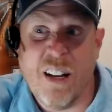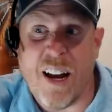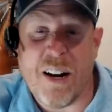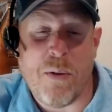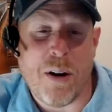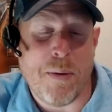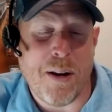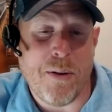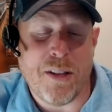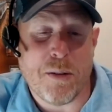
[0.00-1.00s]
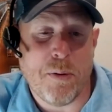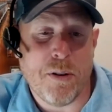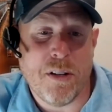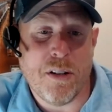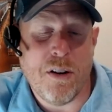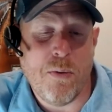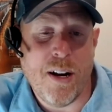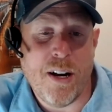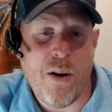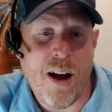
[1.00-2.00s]
I don't want to be around this person. No
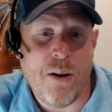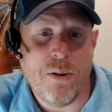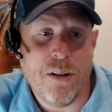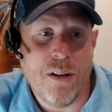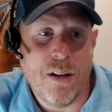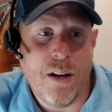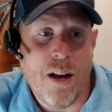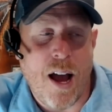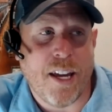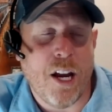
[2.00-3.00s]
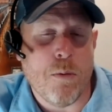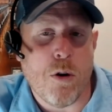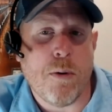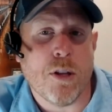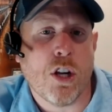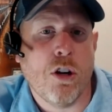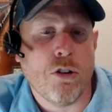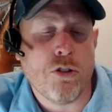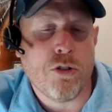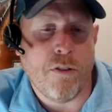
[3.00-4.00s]
way, no how. I care more about the
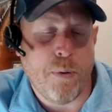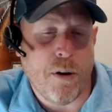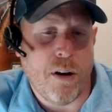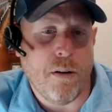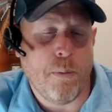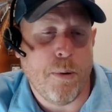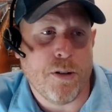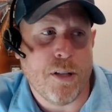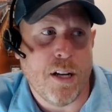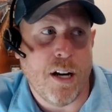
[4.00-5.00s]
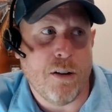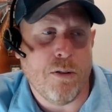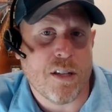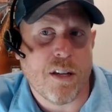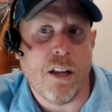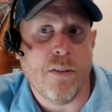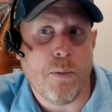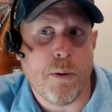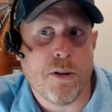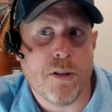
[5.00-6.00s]
culture of a person than I do the skill of a
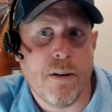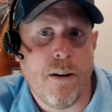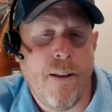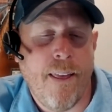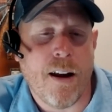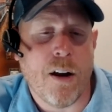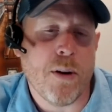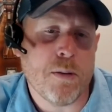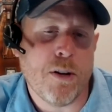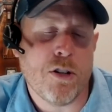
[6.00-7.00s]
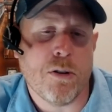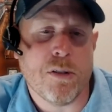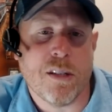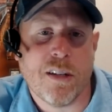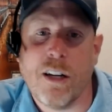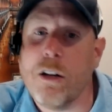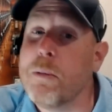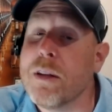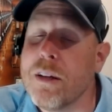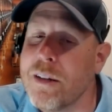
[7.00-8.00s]
person. And a resume shows the skill,
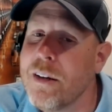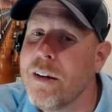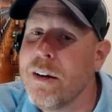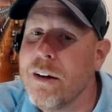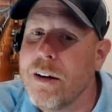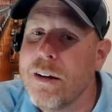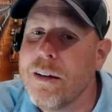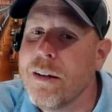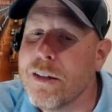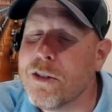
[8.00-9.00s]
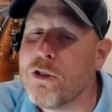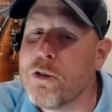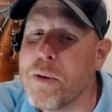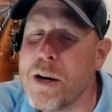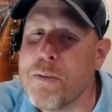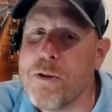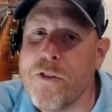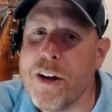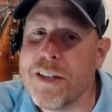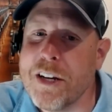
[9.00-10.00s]
but the social media
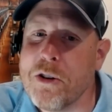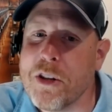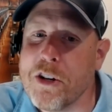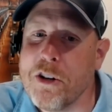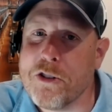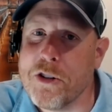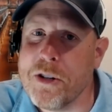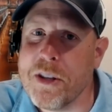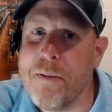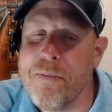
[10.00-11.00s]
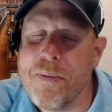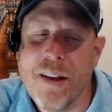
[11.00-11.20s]
profiles, they show the culture, don't they?